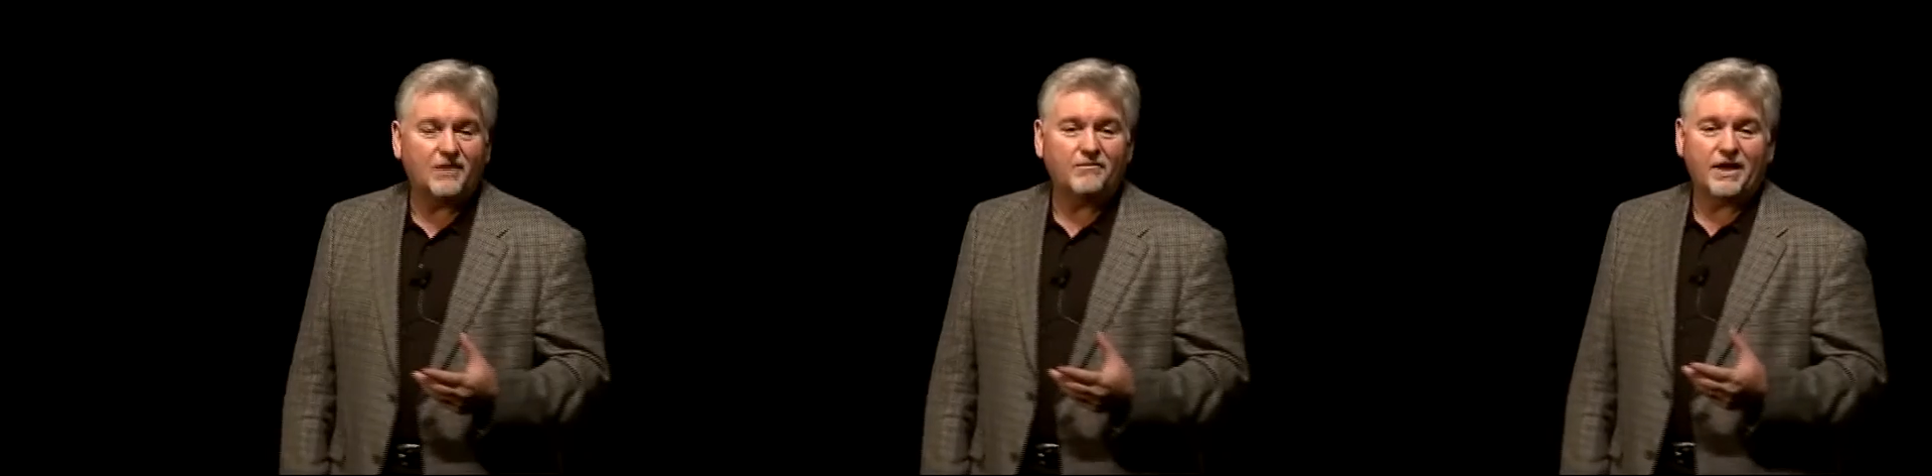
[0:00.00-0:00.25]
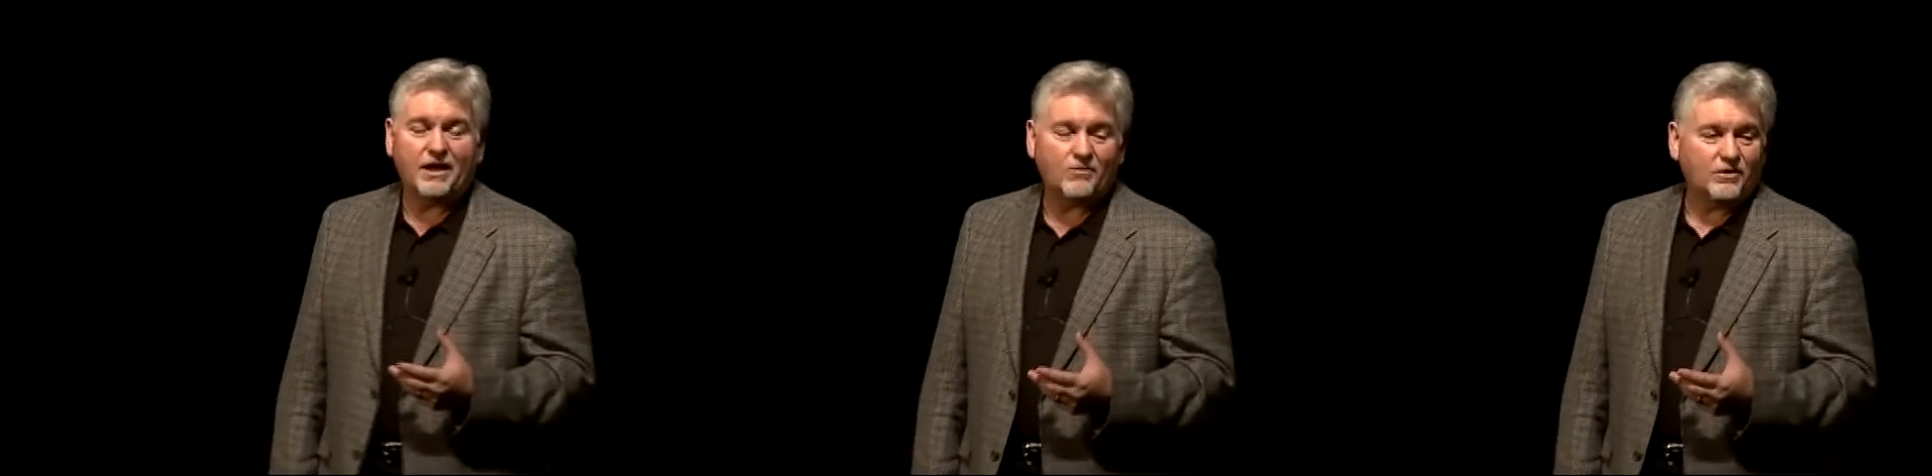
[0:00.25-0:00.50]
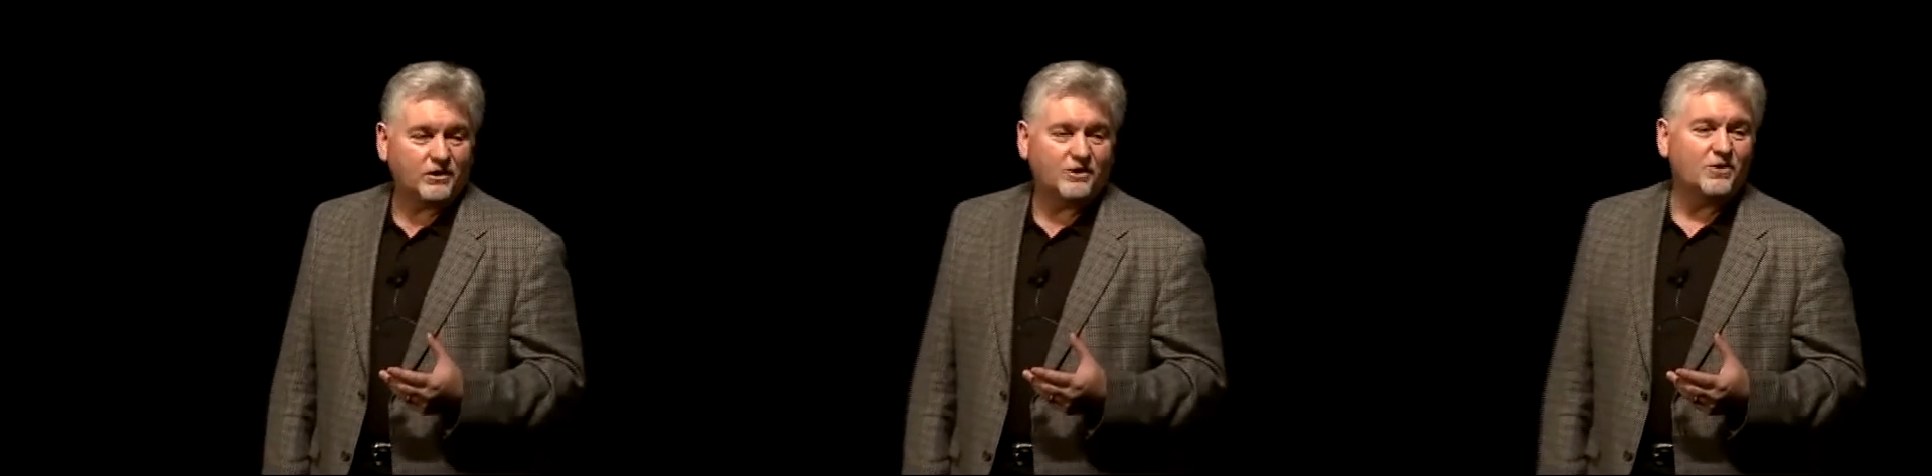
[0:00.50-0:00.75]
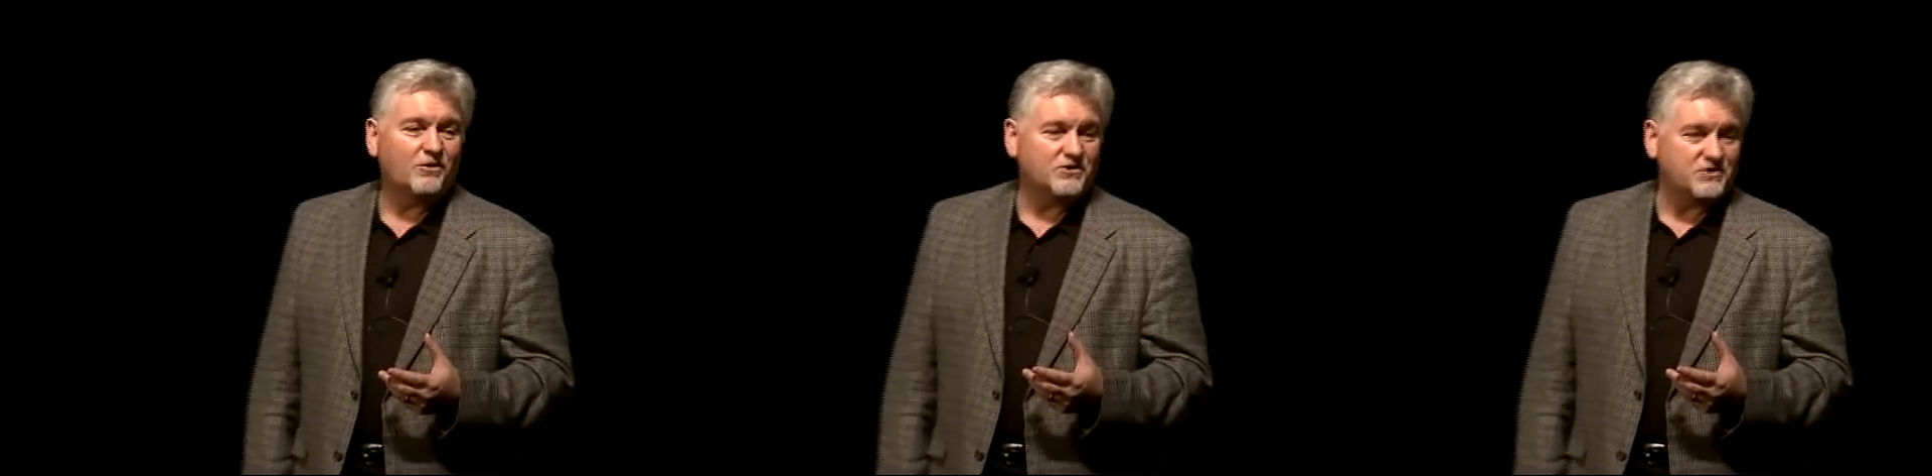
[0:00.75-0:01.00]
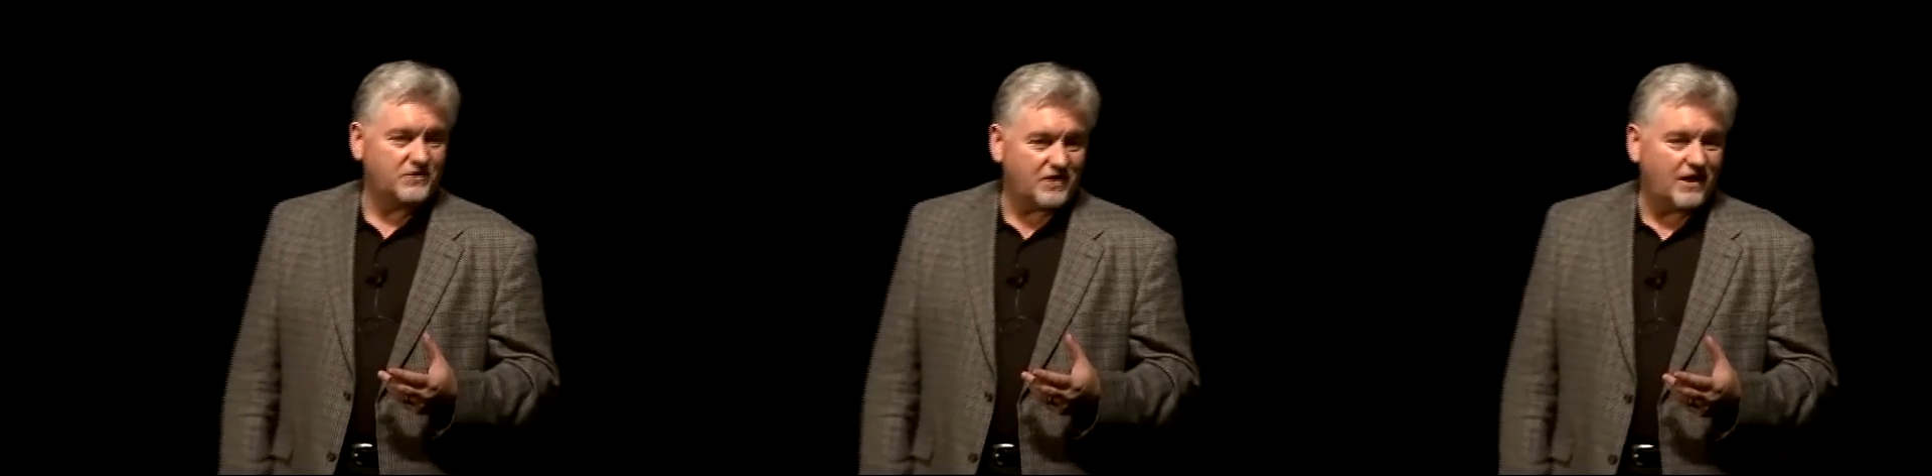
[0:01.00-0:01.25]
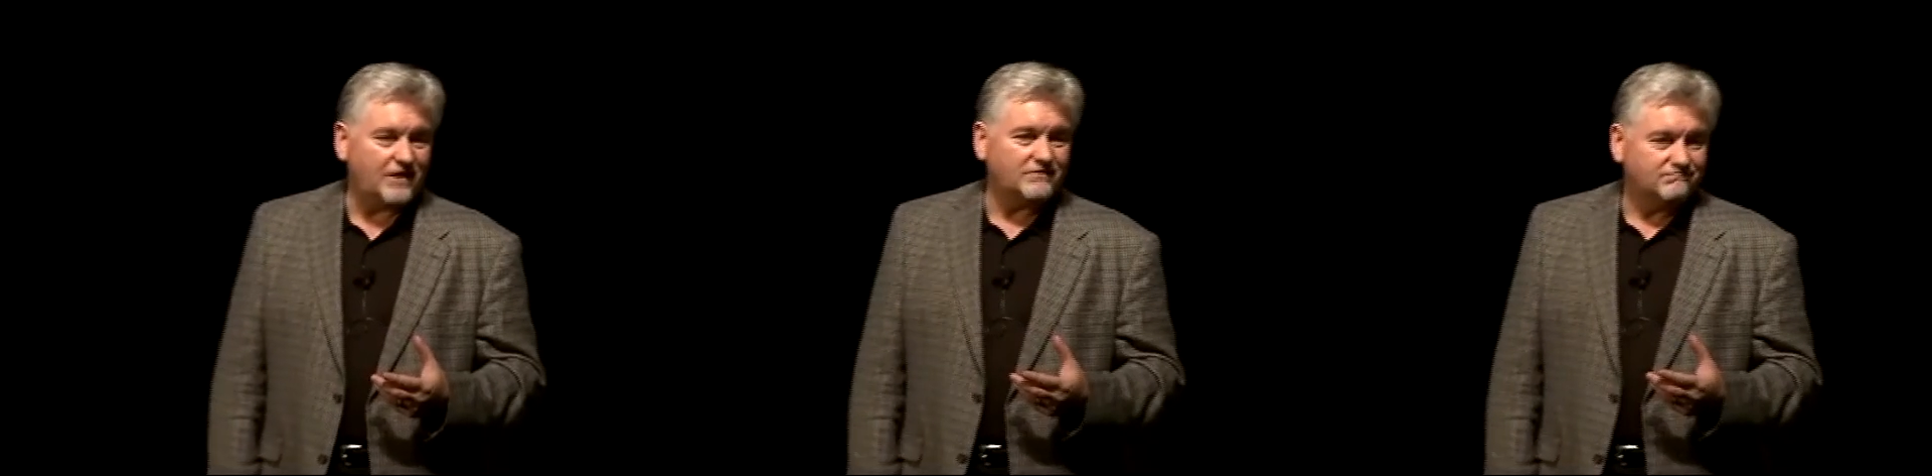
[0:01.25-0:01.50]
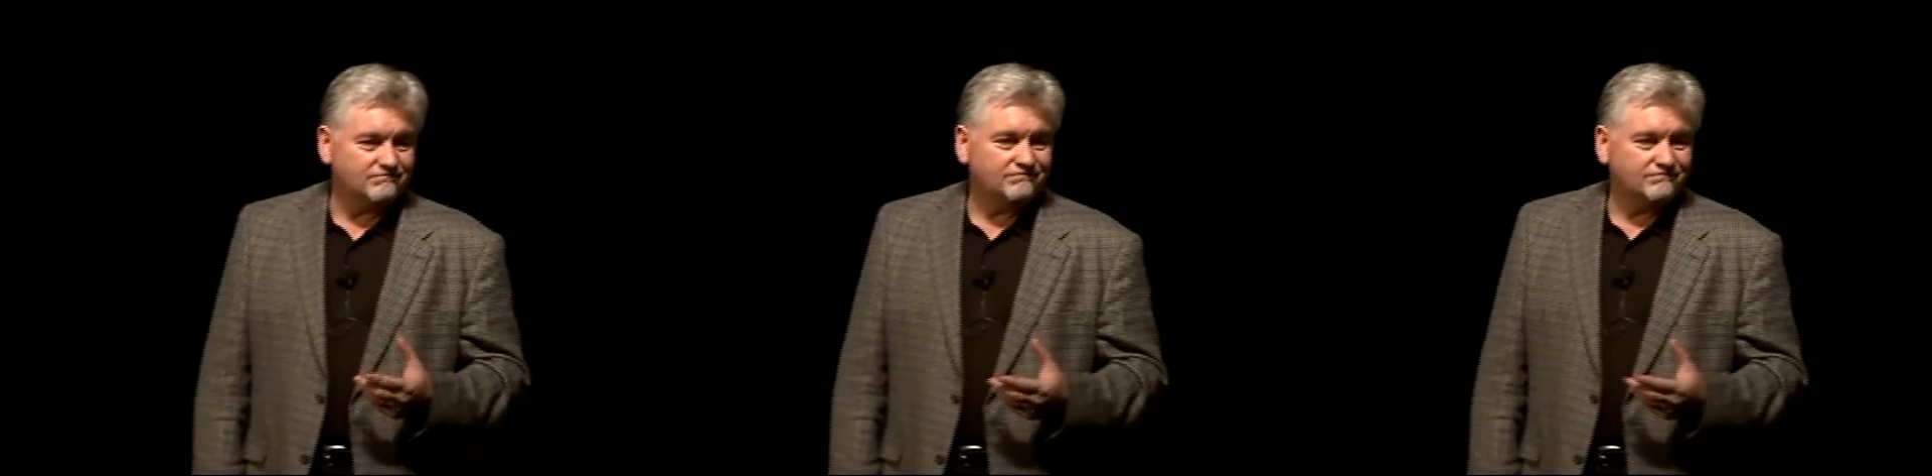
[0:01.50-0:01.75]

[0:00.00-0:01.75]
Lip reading: young man, whether you know this or not.